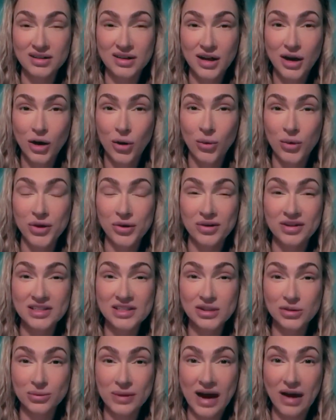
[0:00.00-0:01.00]
where you can
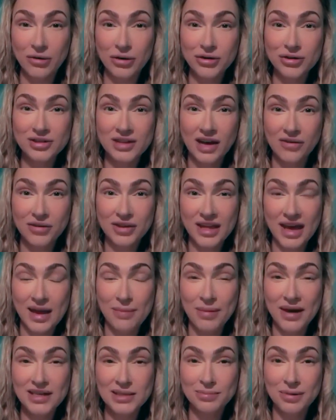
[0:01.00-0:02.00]
surround yourself with
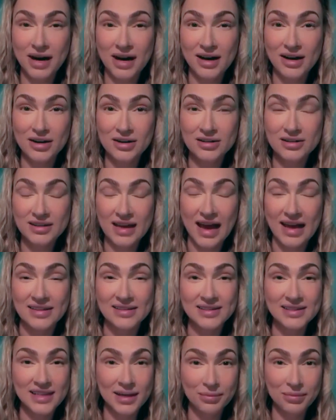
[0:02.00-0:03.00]
apex predators and
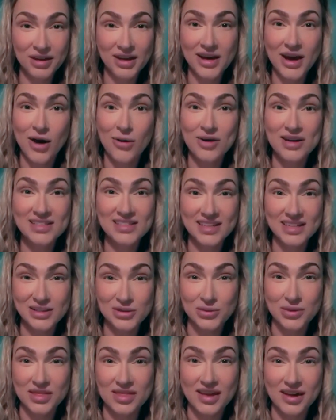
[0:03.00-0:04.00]
simply
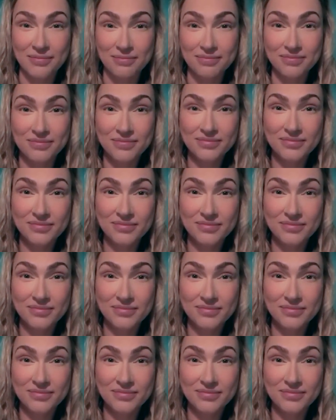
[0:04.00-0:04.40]
coexist with them.